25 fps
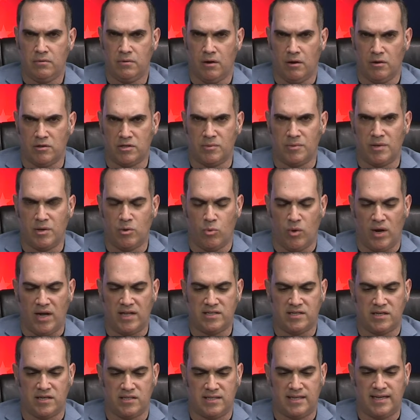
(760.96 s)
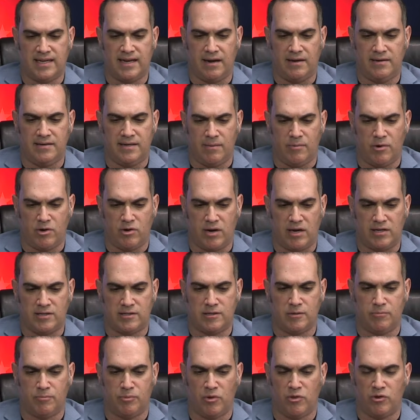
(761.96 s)
ultimately wants Hudson County Democrats
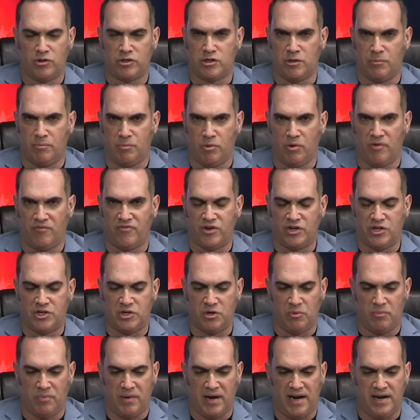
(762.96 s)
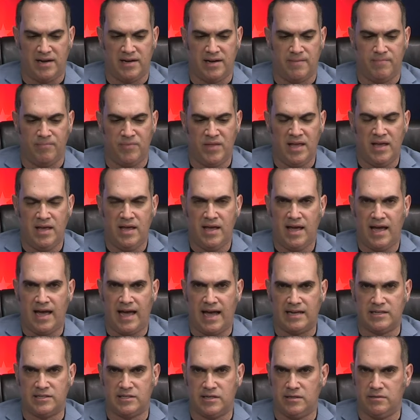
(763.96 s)
to put their support for Joe Biden
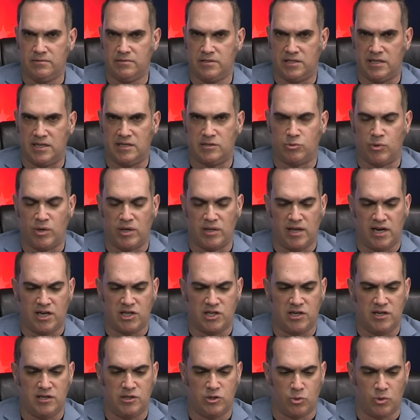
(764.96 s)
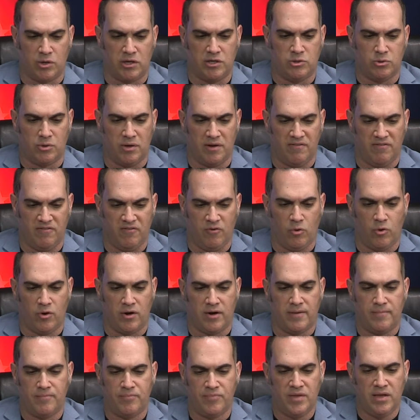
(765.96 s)
as he seeks re-election in
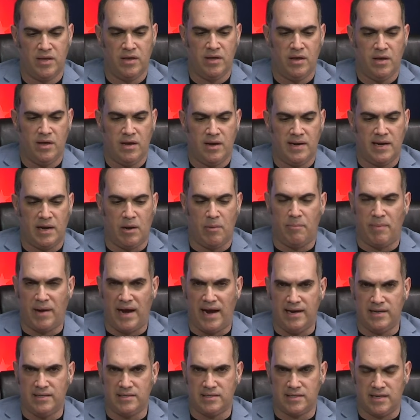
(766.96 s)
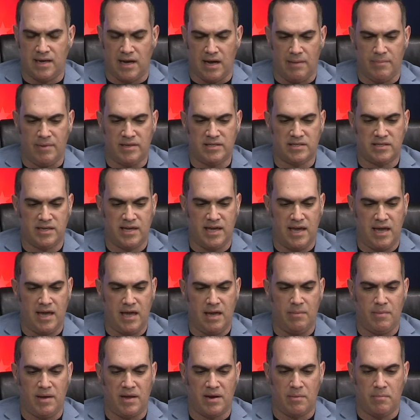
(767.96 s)
2024. Now, Biden's comments
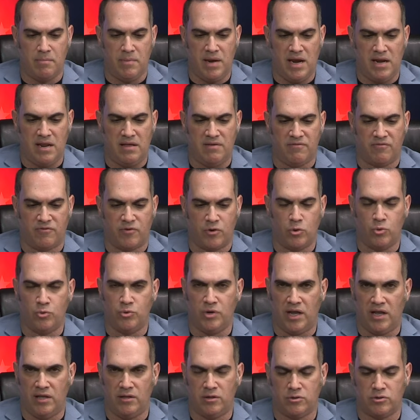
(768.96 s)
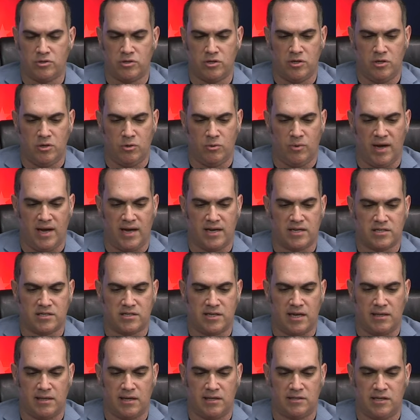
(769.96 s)
came at a meeting for Unidos
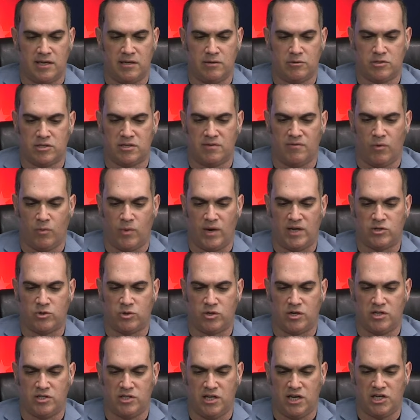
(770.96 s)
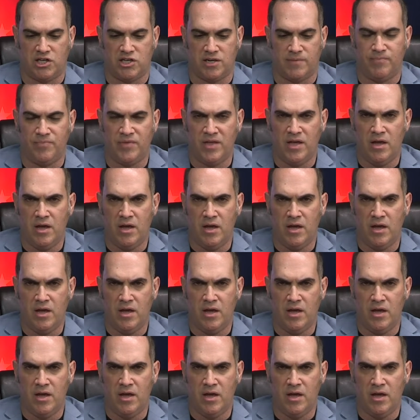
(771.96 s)
U.S., a Latino civil rights organization,